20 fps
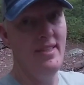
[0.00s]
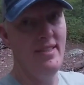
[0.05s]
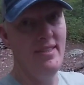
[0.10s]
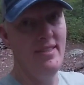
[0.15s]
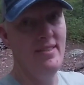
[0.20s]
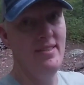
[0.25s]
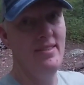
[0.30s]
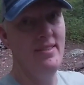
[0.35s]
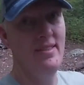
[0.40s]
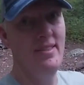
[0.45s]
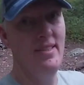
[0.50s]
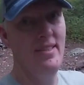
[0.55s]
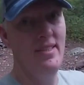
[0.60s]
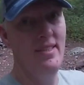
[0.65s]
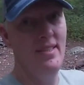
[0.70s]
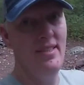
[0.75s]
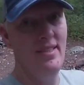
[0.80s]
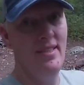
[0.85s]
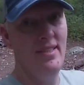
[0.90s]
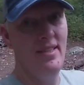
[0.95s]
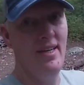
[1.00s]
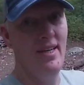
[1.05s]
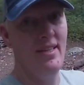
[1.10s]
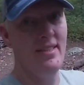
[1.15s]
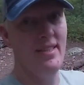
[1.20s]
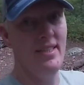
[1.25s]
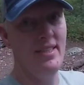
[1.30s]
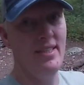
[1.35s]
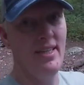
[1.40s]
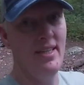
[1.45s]
day. I
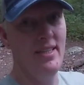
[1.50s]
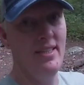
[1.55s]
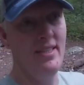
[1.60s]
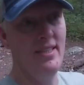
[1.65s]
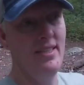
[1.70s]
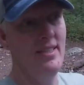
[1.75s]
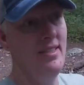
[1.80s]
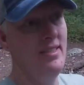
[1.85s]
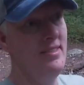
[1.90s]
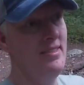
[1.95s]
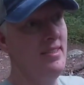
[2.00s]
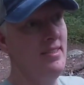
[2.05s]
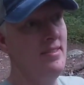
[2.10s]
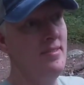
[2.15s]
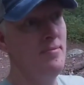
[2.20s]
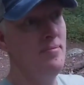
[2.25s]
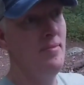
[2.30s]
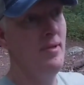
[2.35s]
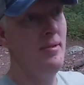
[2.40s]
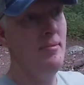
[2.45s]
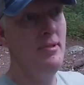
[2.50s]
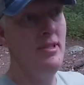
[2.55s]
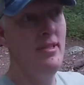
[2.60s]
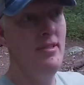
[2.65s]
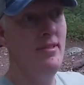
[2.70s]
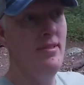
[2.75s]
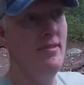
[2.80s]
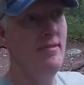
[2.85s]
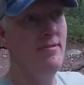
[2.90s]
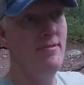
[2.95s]
think I hiked
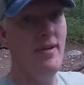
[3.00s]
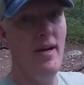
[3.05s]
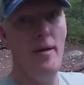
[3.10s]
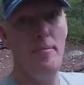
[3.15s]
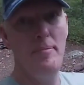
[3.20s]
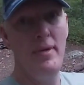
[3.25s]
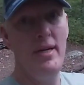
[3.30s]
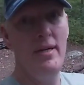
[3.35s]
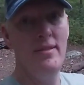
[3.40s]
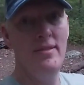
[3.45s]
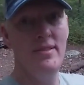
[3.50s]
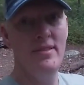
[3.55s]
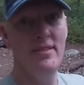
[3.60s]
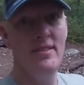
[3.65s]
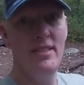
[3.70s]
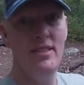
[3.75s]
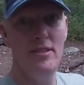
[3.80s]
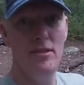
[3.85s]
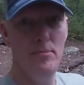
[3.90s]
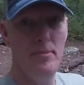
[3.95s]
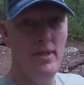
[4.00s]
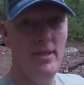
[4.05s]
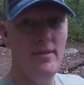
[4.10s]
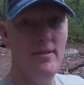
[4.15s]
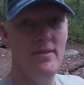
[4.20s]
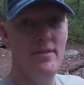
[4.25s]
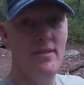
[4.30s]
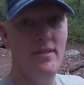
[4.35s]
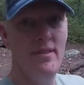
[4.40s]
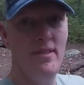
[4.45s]
maybe 5 miles, 6
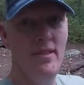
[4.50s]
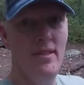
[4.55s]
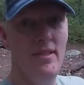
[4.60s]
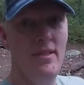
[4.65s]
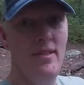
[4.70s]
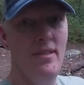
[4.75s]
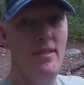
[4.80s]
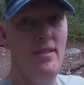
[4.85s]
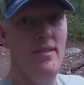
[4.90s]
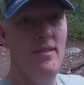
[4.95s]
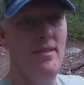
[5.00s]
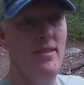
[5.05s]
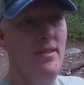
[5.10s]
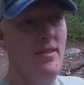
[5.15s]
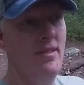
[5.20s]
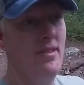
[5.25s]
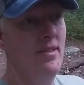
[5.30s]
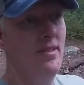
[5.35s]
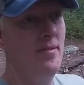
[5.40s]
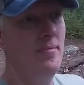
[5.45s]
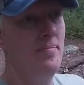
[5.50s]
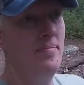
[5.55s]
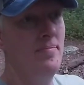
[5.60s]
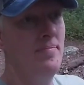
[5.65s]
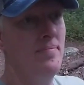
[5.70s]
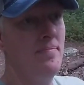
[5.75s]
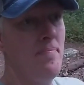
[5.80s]
miles. But